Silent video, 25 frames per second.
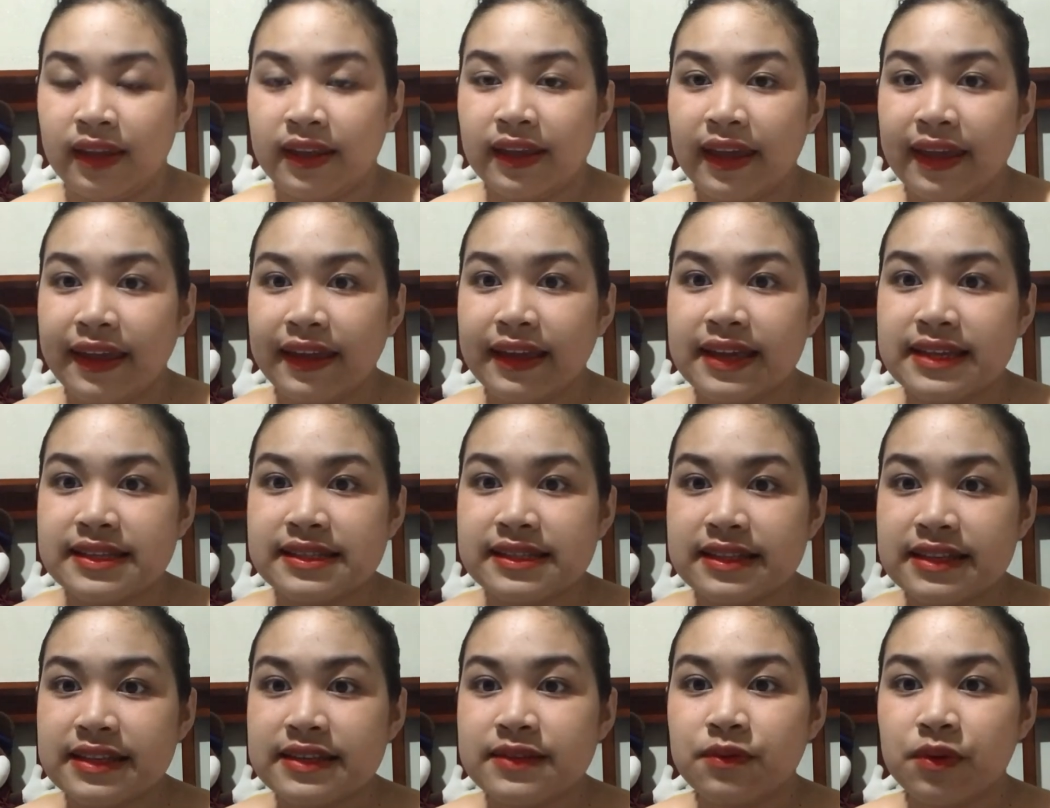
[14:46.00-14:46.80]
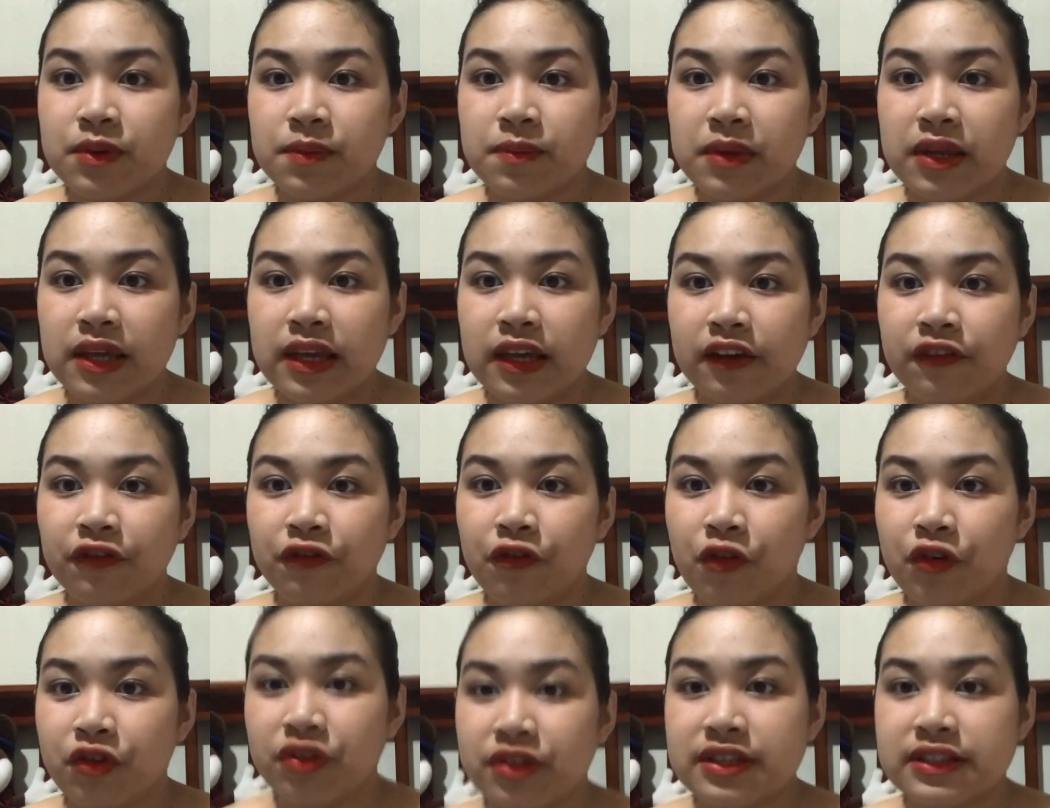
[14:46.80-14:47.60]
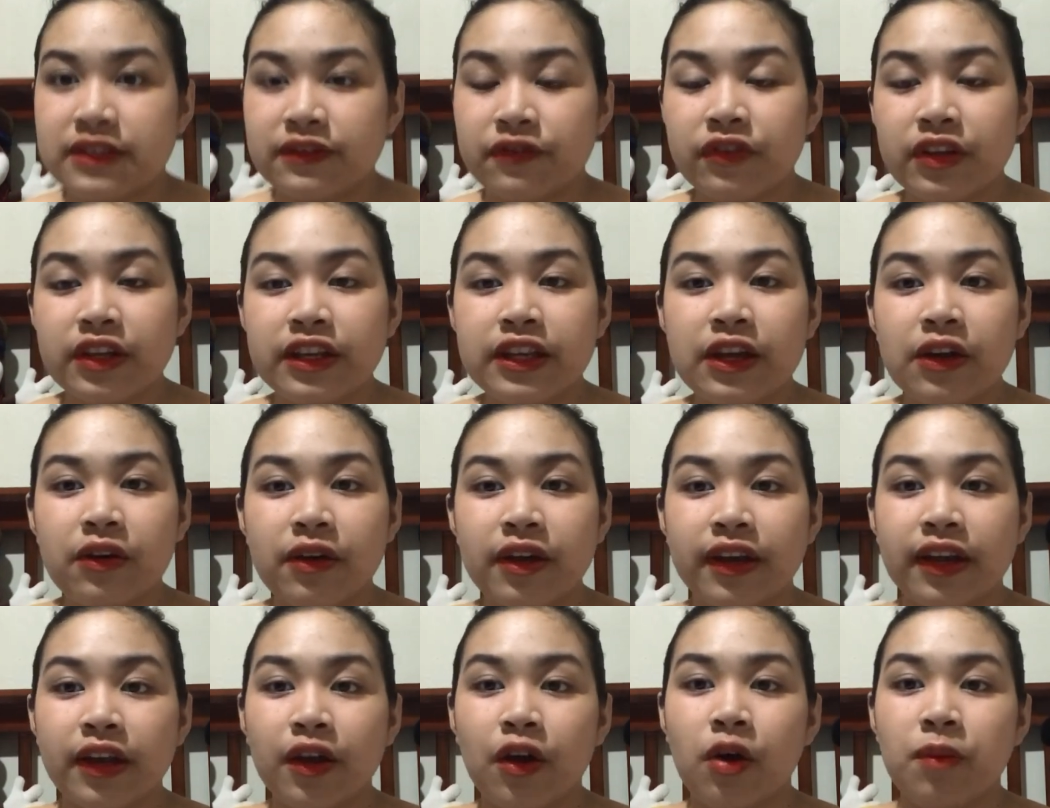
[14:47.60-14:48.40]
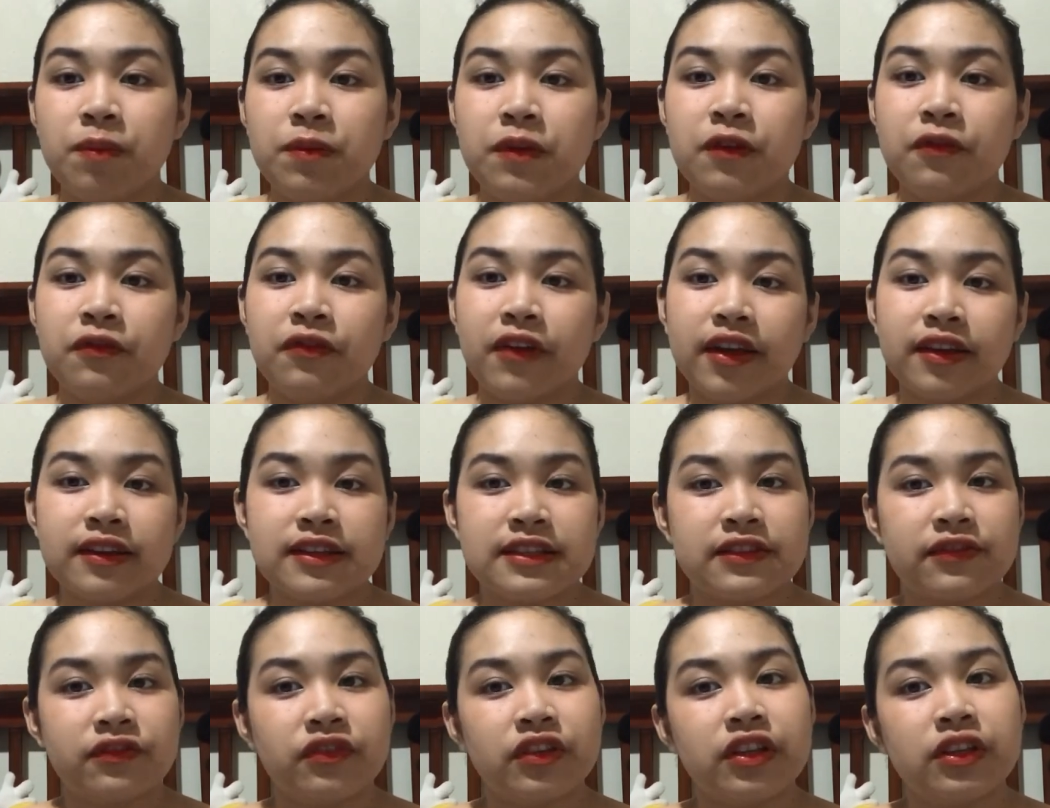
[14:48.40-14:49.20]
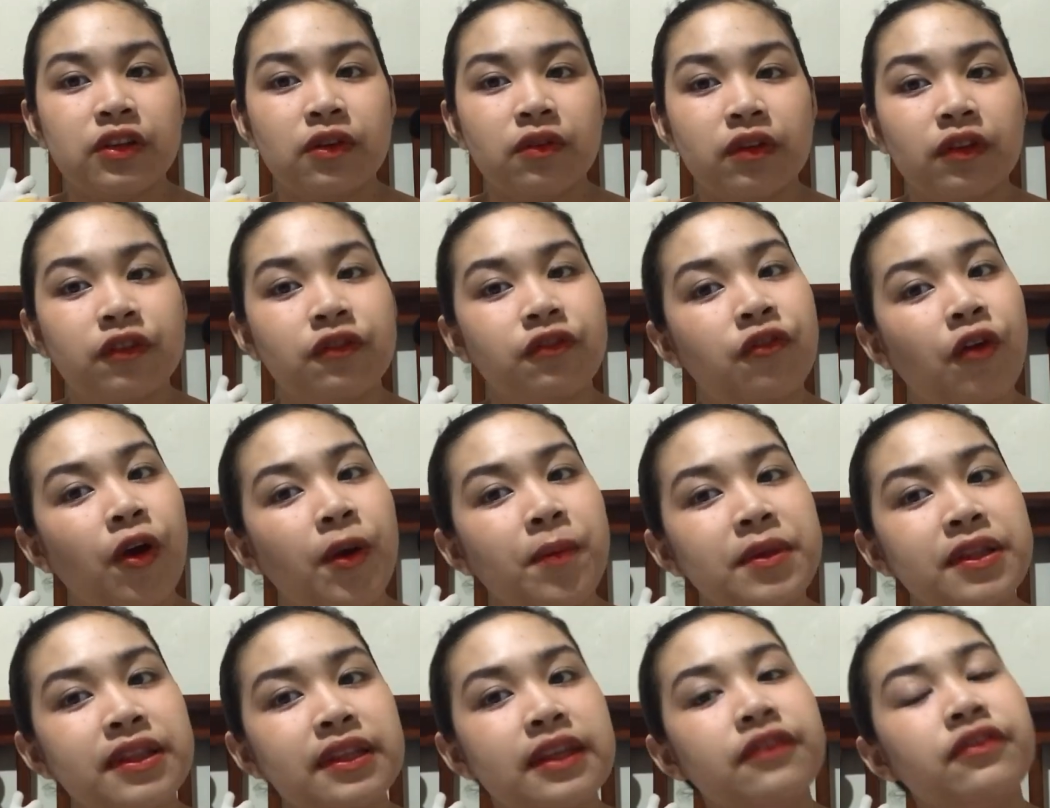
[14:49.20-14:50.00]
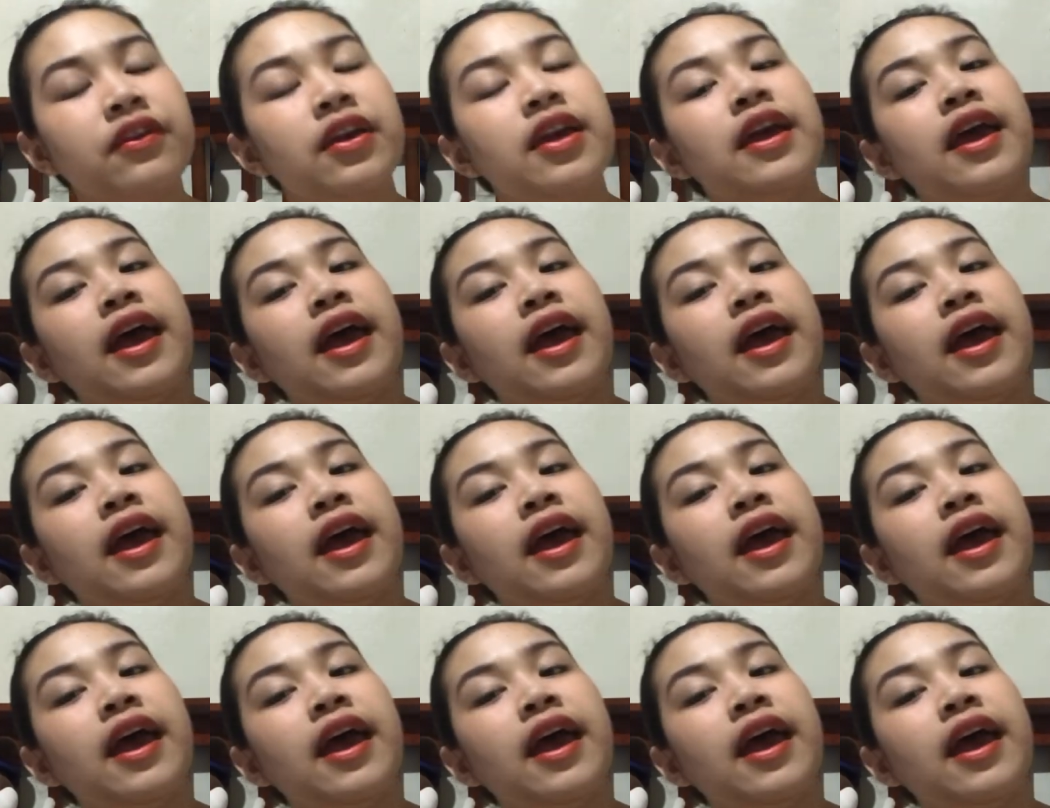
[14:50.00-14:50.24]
I guess this would be it for this video, and I hope you find this video informative.